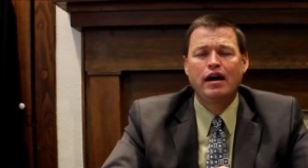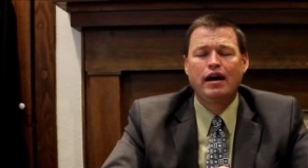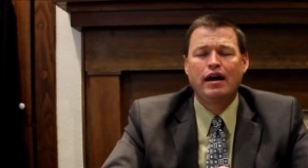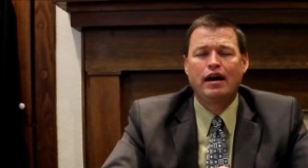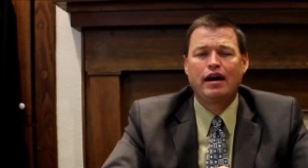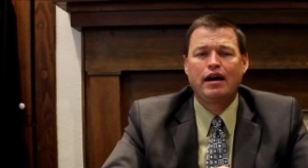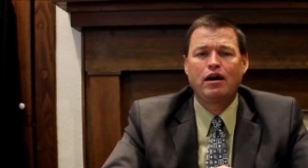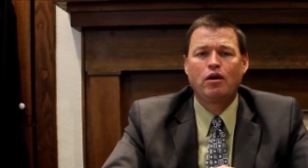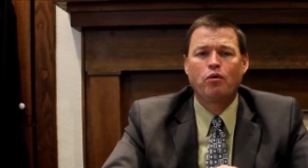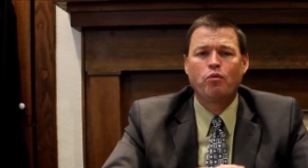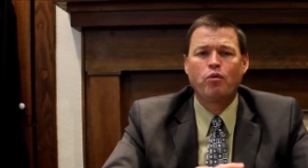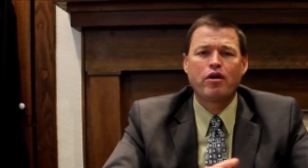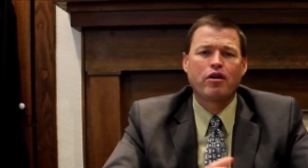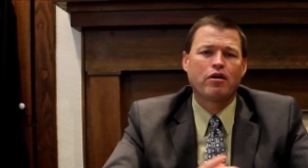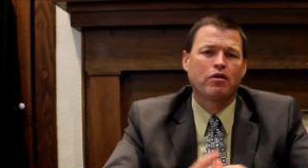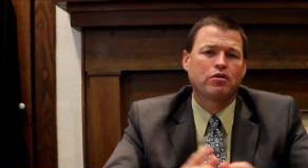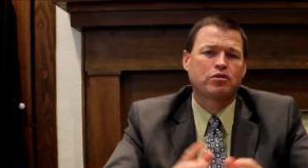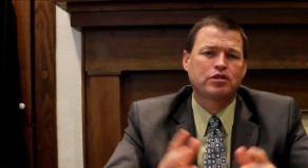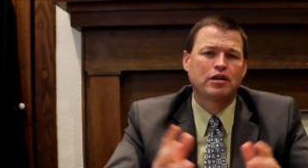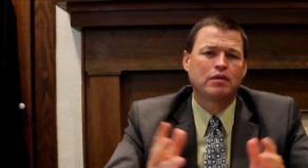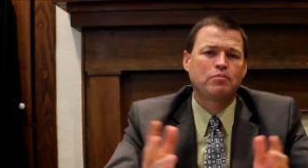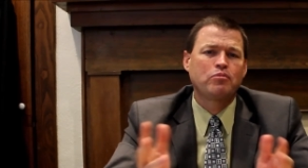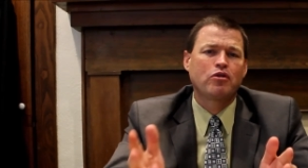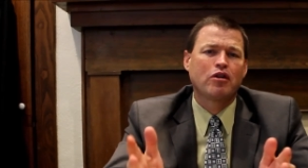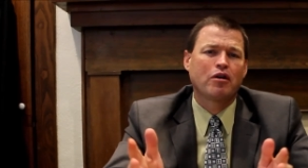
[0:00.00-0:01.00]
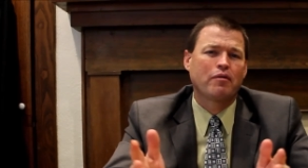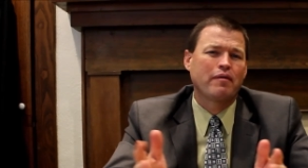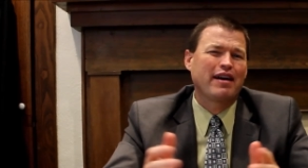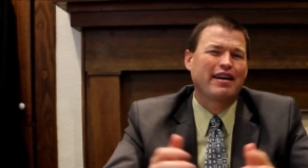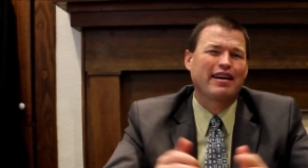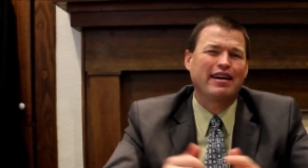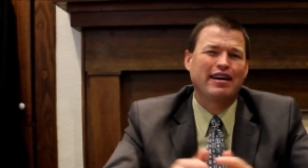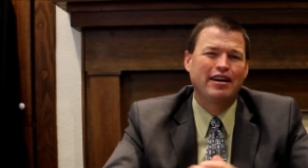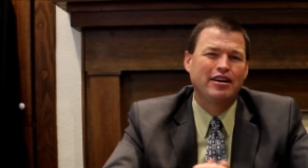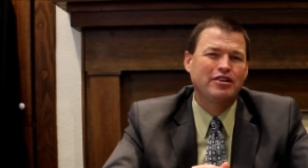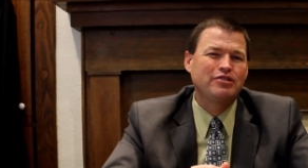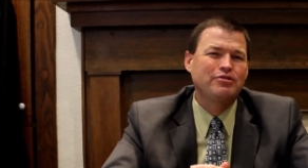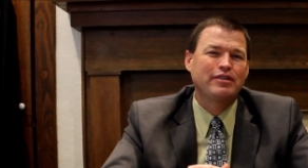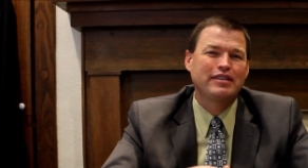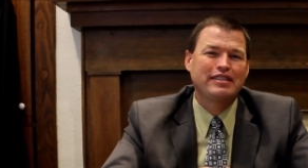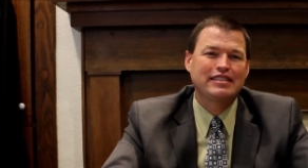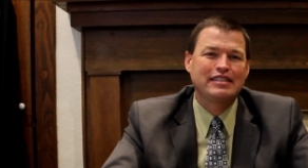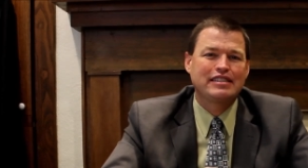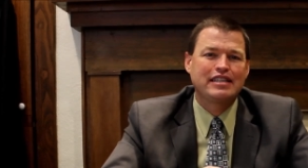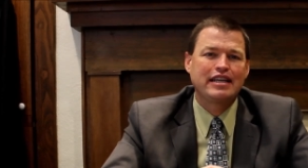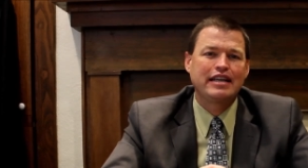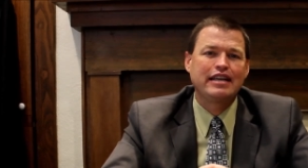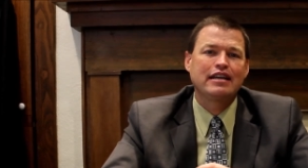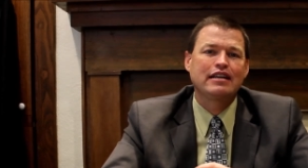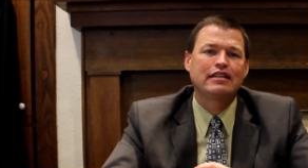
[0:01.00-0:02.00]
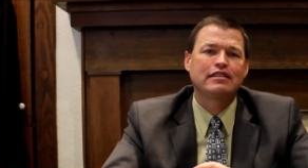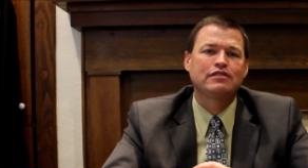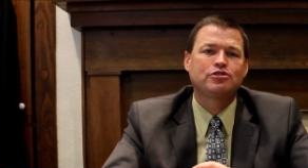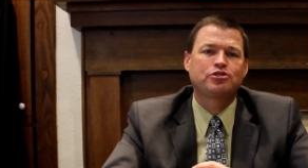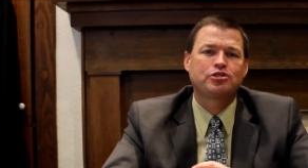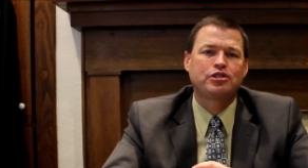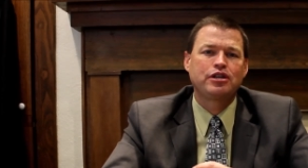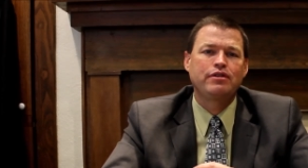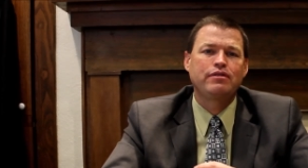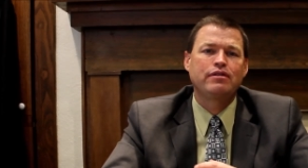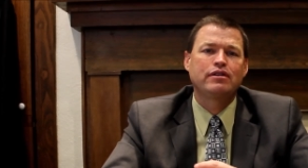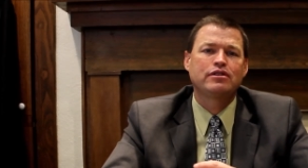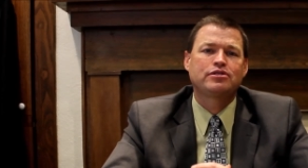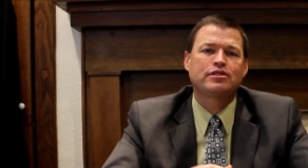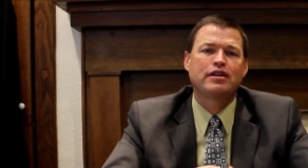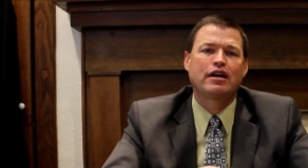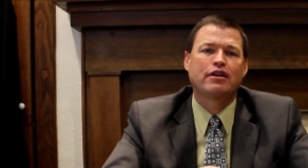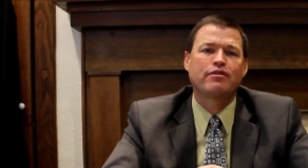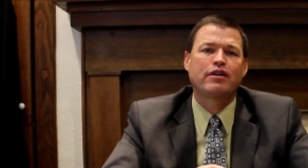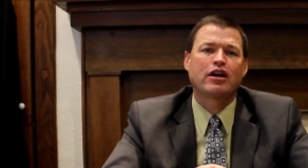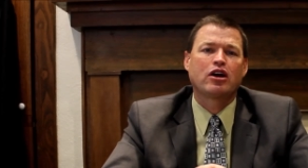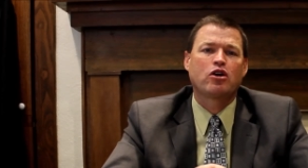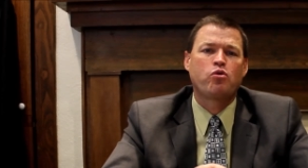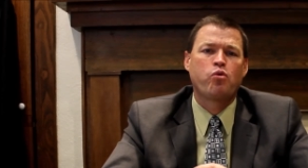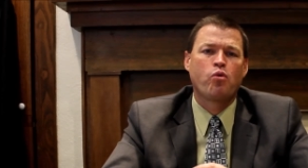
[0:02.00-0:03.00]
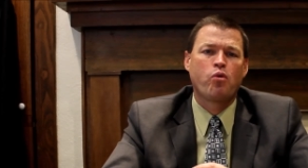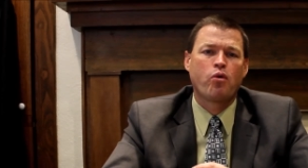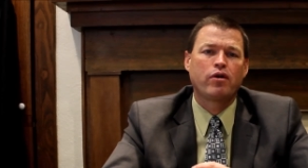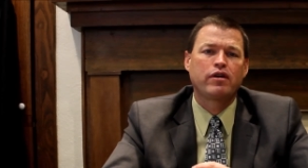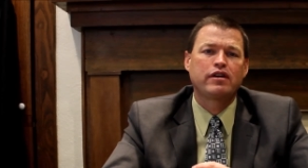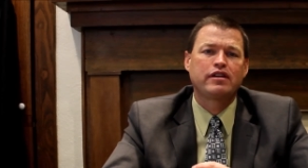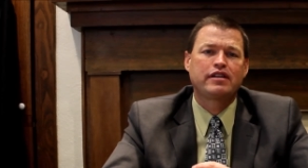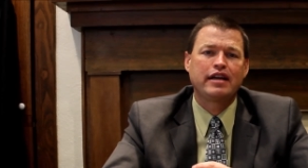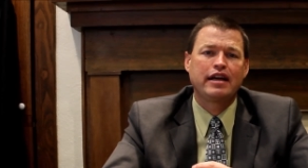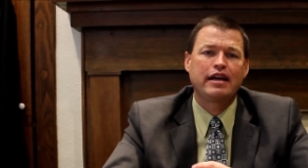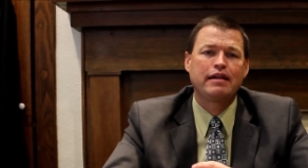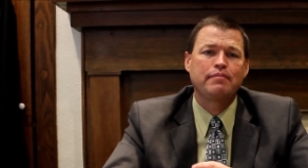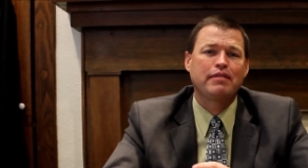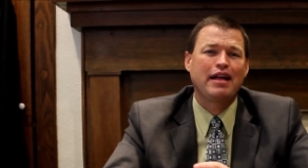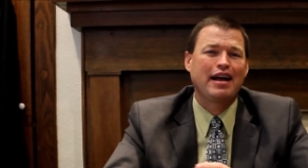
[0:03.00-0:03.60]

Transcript: Uh, we're somewhere around 110 students that are in quarantine.